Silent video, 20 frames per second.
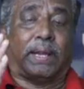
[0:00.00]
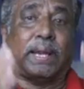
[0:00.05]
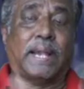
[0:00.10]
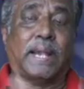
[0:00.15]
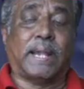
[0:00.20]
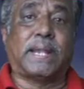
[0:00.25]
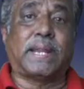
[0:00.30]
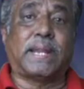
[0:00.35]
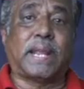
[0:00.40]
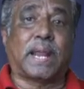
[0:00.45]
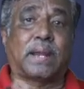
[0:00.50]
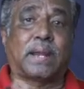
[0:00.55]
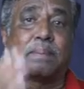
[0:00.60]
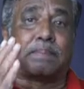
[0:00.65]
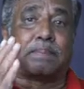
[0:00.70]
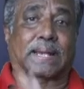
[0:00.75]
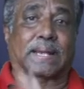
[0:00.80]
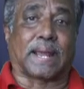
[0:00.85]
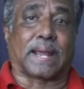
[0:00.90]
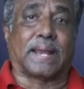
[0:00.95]
Indian
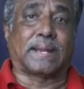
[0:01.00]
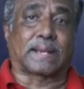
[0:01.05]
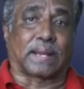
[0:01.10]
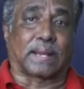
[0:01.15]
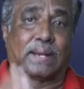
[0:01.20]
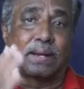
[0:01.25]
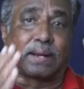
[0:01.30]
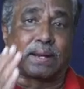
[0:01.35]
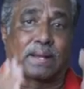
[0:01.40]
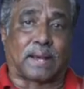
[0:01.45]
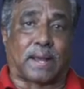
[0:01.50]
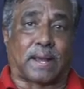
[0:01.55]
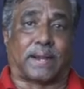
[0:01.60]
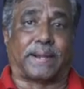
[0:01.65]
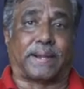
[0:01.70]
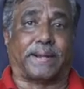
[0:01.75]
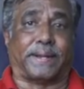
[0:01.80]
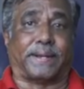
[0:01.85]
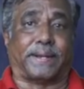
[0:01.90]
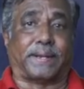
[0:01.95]
Botanical
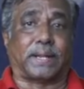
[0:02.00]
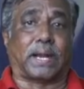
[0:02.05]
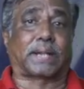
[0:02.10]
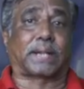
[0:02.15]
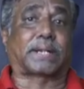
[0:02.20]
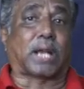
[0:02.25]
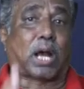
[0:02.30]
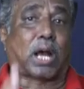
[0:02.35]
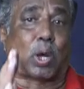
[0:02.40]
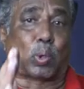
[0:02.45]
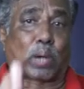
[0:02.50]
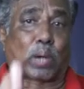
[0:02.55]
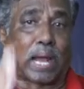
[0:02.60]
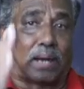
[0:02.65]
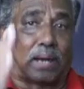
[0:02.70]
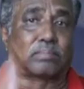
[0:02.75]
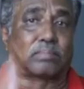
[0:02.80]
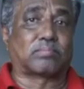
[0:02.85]
Garden at Howrah.